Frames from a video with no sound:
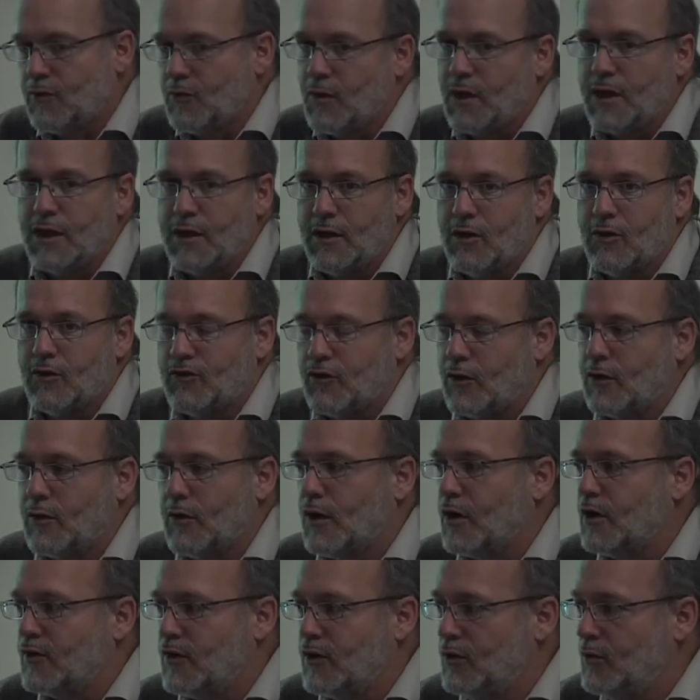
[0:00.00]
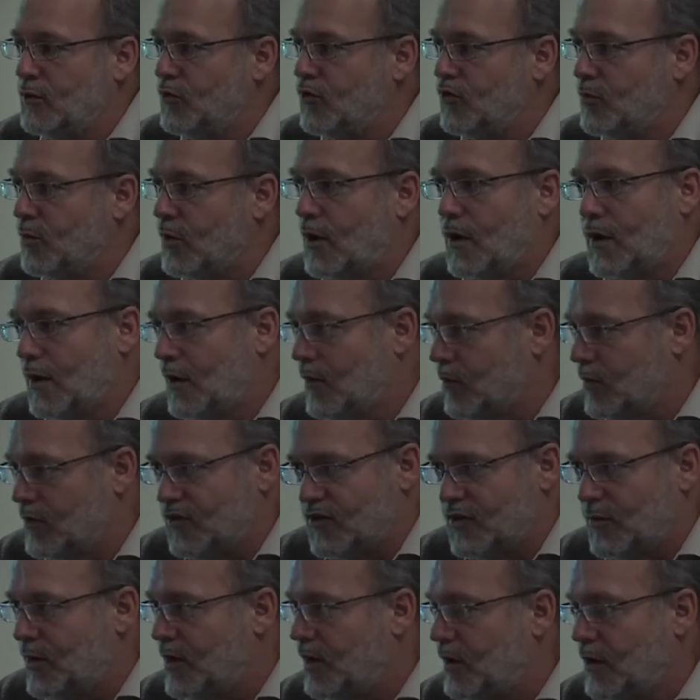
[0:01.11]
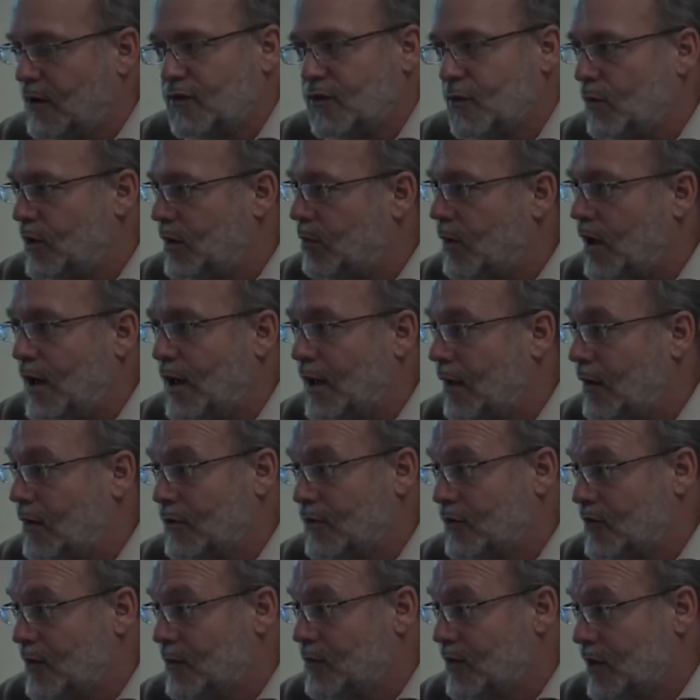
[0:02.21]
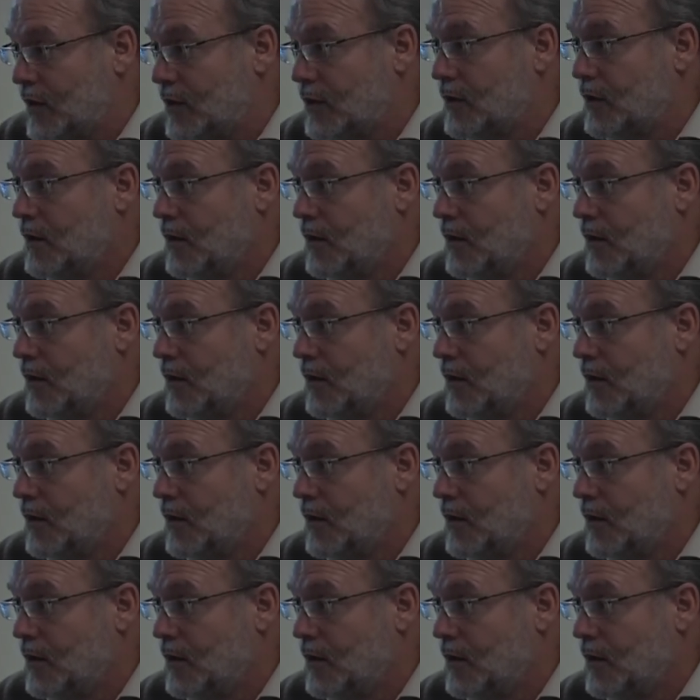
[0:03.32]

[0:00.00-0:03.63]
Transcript: 20 years are going on the used market when somebody does a remodel or something.